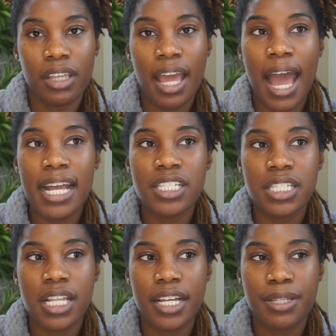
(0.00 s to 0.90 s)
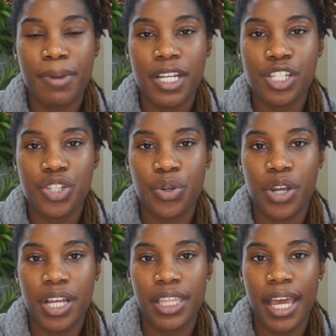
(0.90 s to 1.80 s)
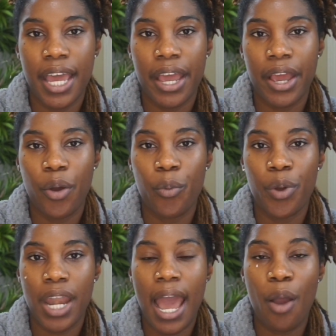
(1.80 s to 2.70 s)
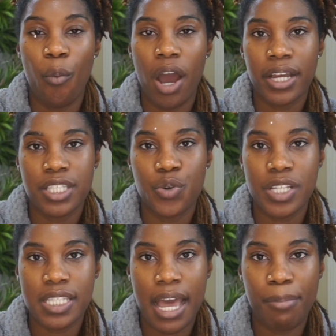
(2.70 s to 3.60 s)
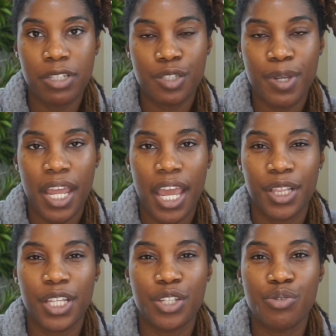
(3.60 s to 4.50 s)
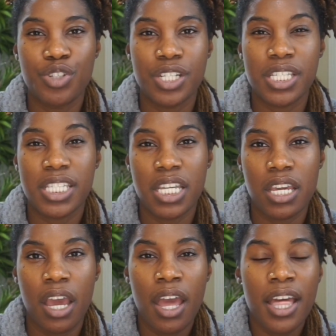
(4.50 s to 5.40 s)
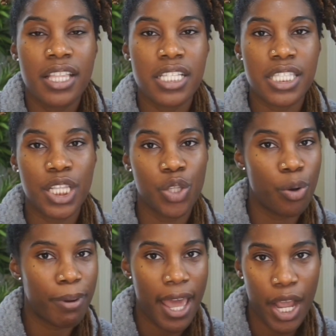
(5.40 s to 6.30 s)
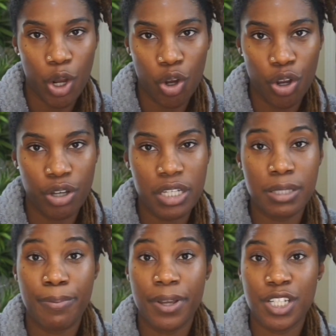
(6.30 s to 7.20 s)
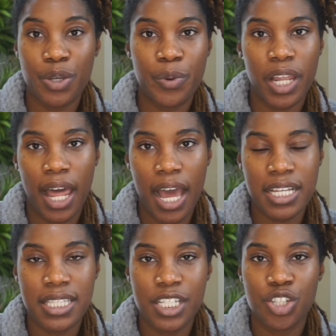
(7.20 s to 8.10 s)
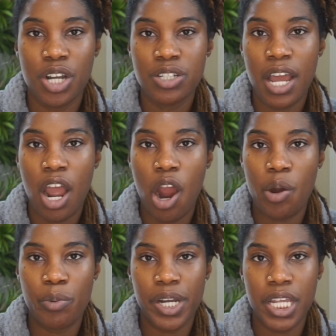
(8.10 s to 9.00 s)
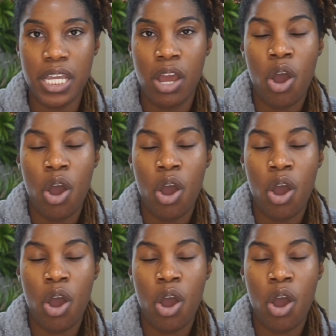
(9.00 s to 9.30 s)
I just like to make sure that when I walk into an establishment and then you just see this little black girl, especially with locks, that you're not already